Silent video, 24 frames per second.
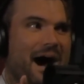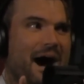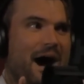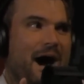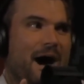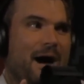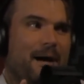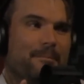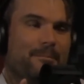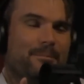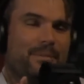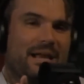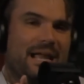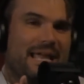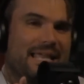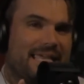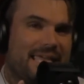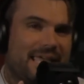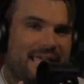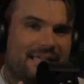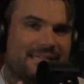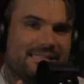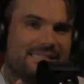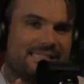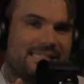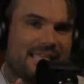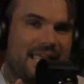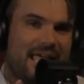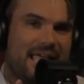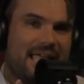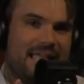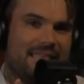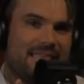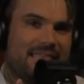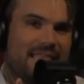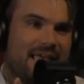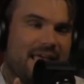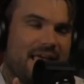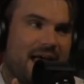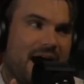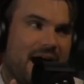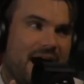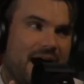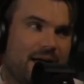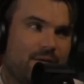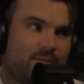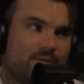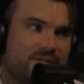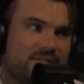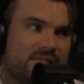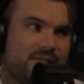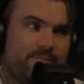Um, but I can say that I was